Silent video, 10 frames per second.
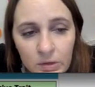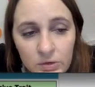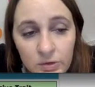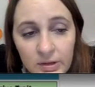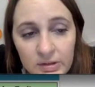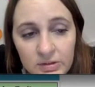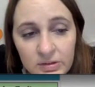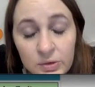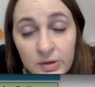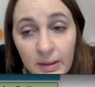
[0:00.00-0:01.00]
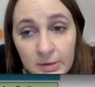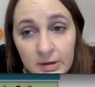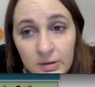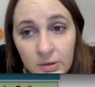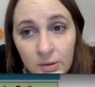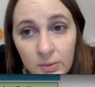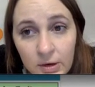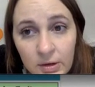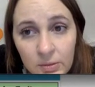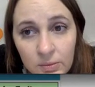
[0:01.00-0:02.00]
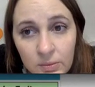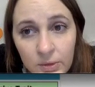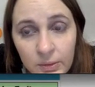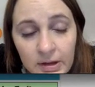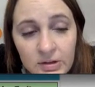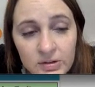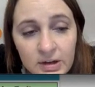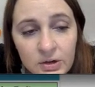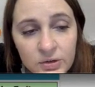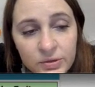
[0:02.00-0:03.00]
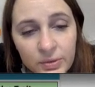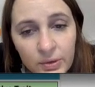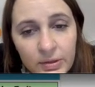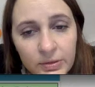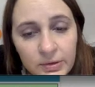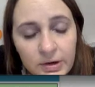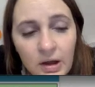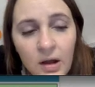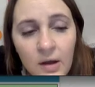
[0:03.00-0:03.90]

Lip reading: So that's those capital and lowercase letters, going through it all.